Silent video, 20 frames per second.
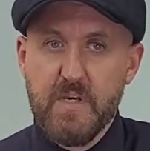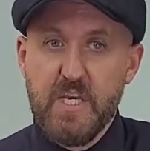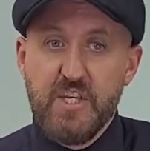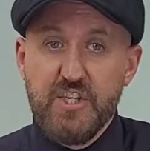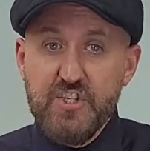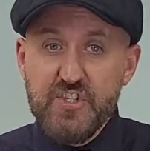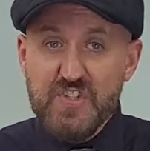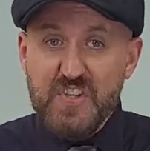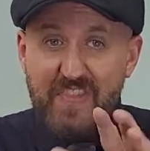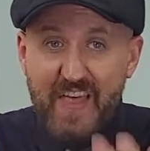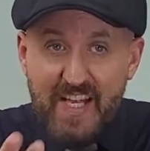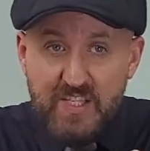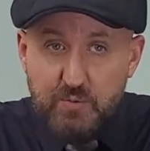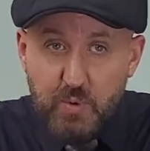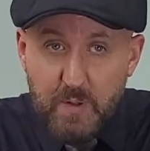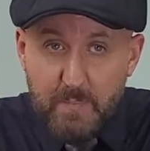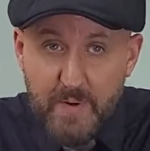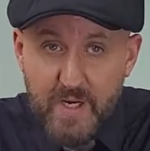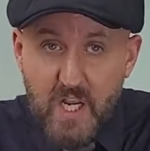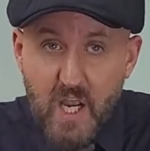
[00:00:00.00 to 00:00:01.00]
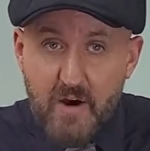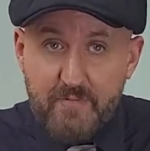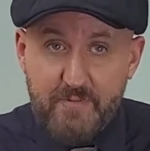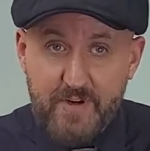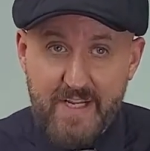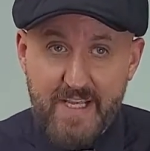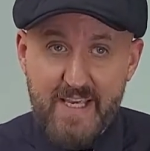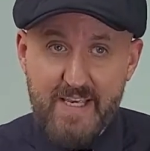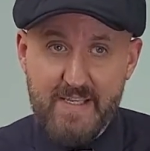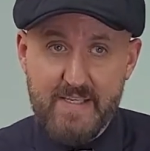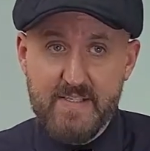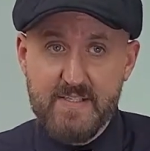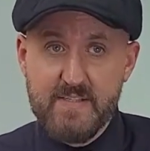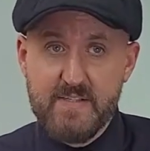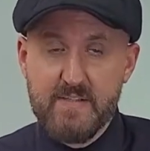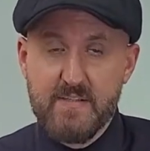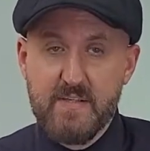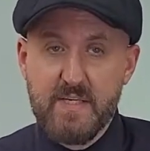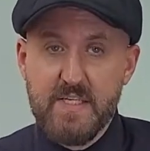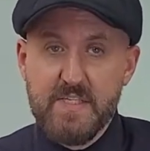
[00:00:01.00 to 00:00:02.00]
You see, that's what a MacGuffin
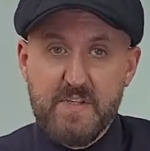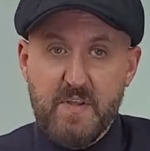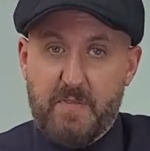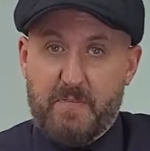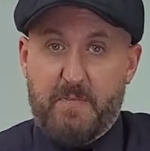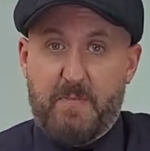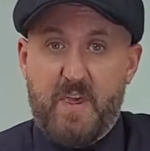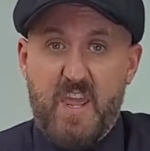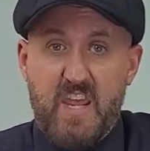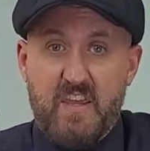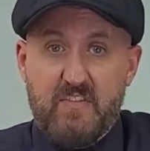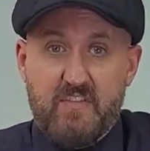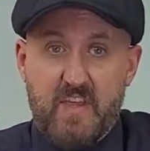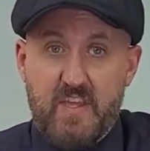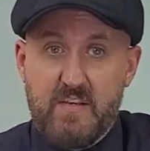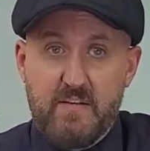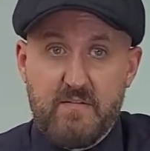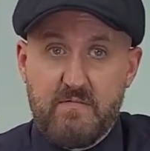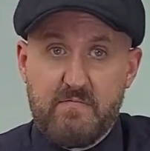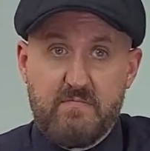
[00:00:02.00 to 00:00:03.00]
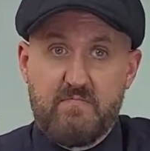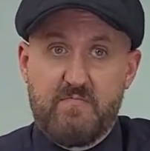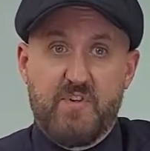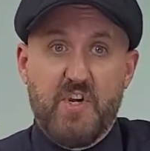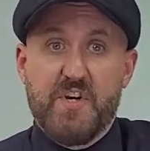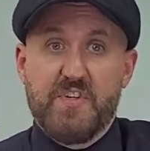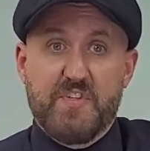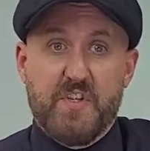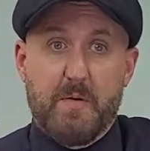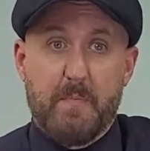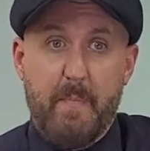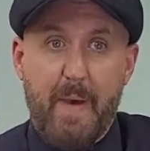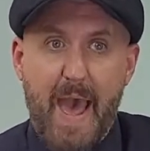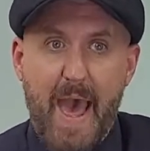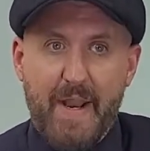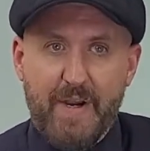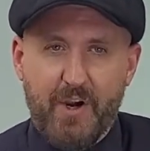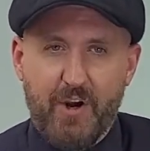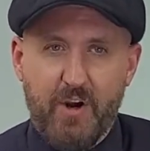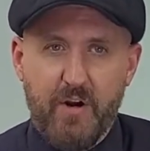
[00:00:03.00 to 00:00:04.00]
is. It's a thing that doesn't
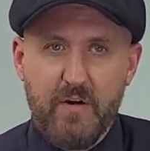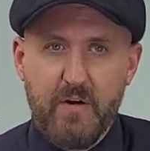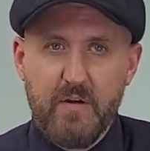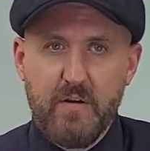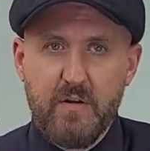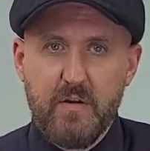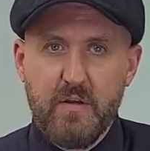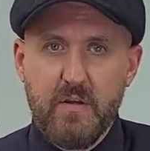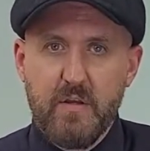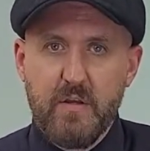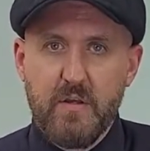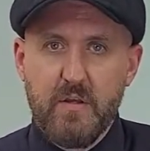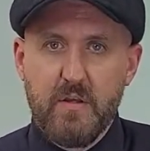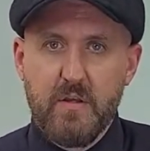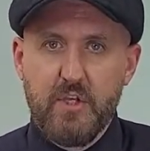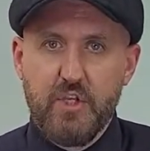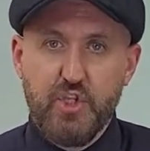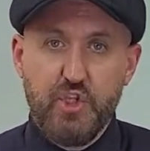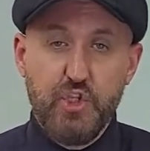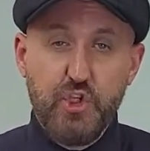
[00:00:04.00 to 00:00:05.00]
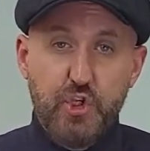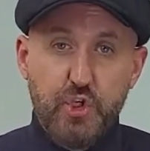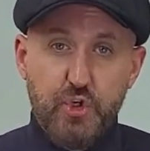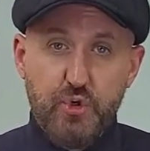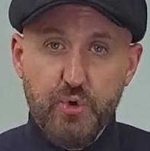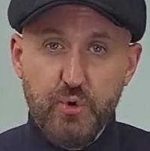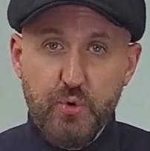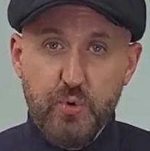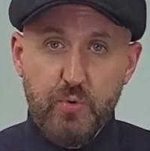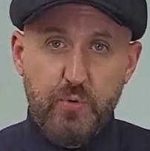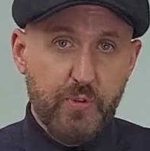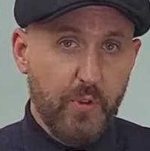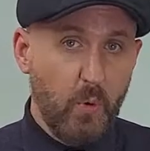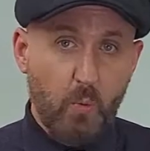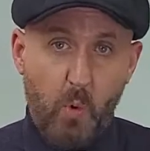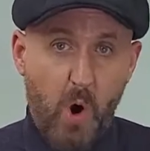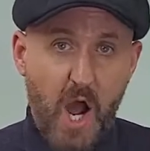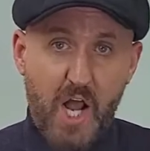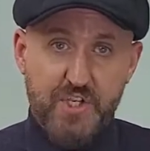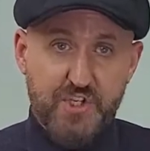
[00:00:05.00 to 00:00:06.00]
matter. You, the
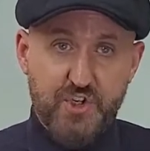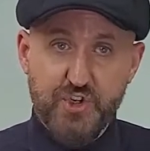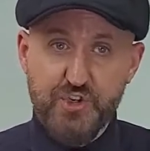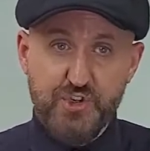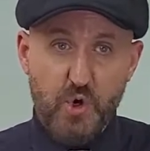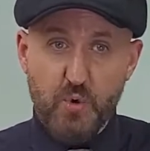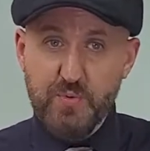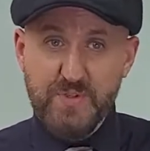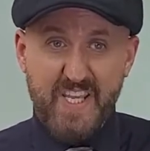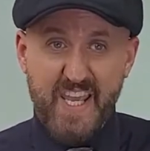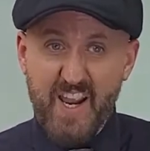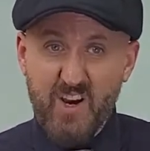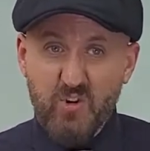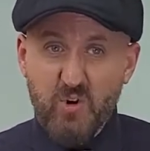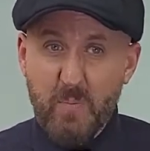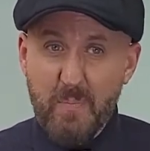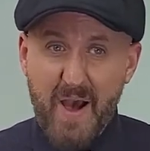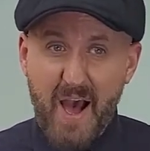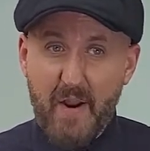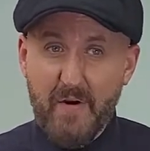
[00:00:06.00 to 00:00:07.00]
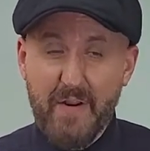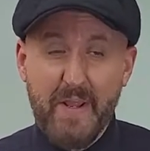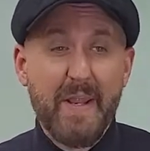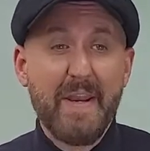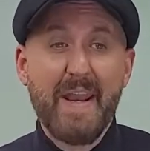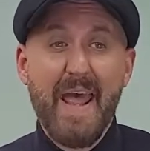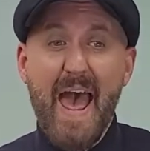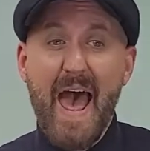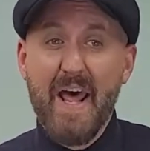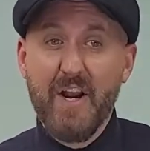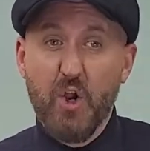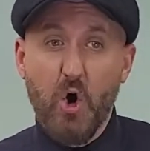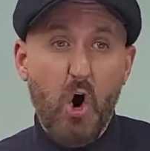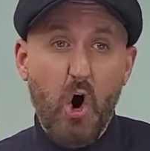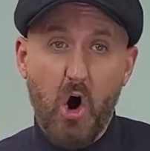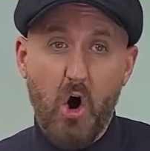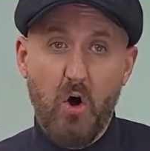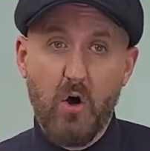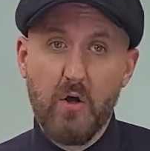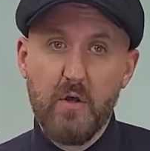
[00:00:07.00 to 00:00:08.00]
watcher, don't care about it at
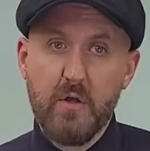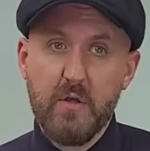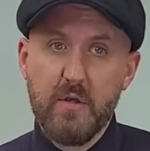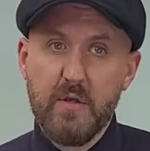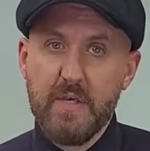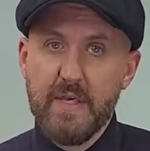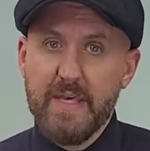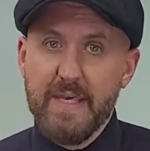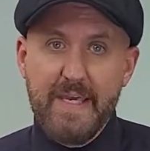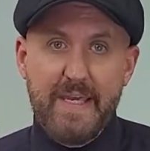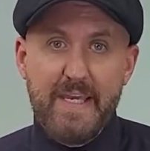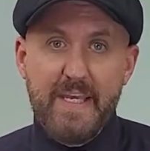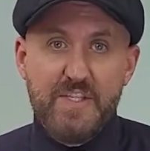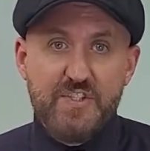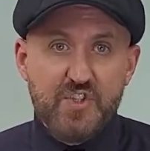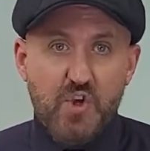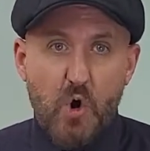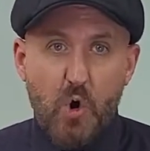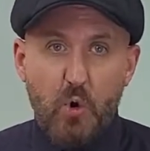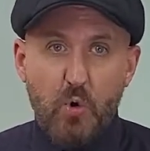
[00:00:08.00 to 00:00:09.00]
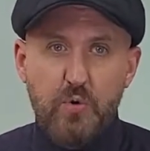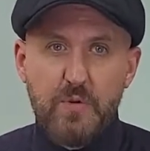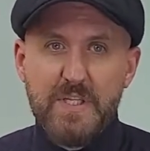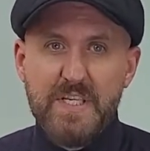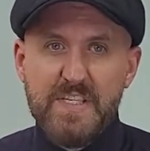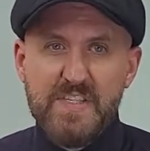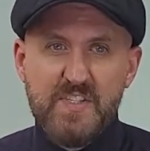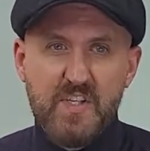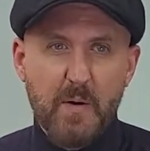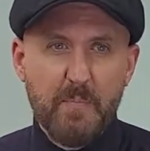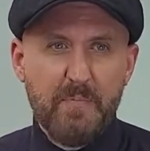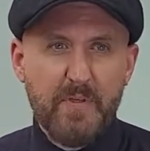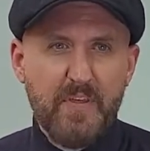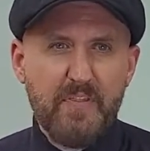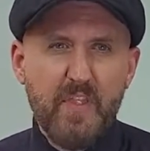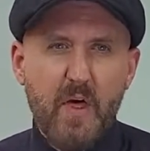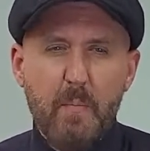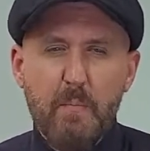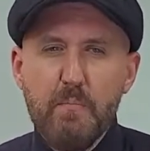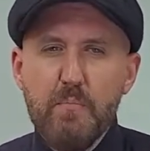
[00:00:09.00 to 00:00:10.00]
all. It's only
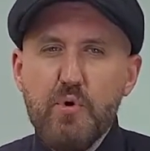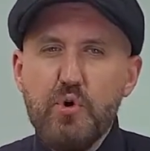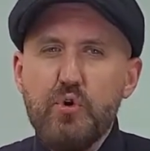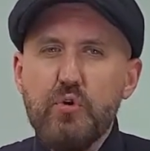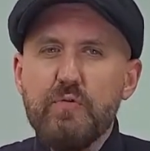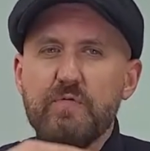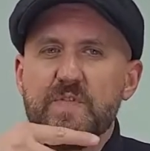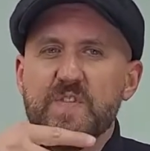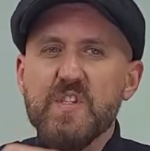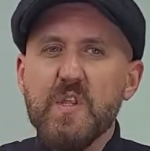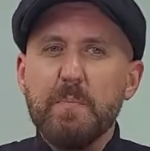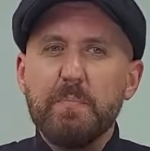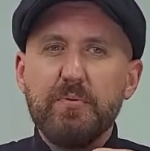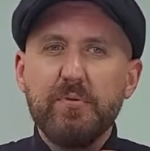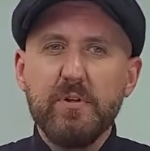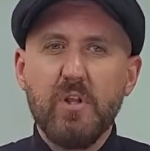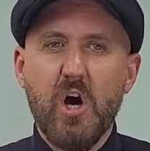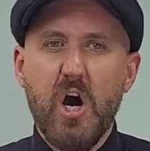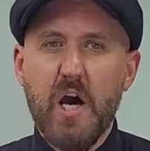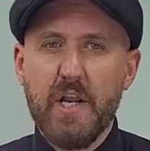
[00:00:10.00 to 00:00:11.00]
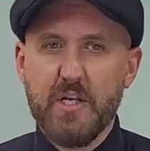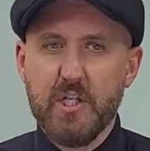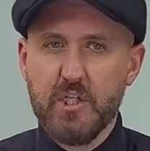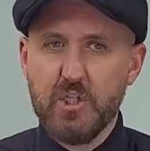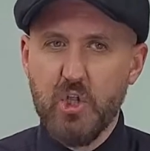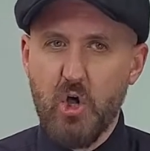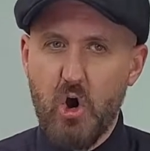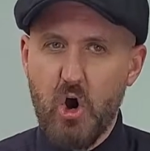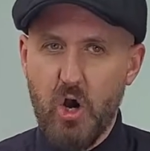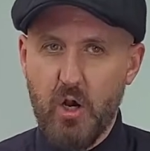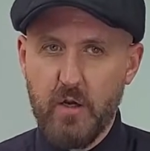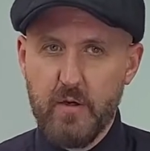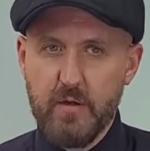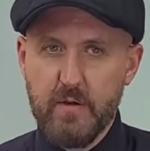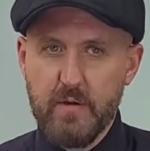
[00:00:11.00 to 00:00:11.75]
something that moves the plot along.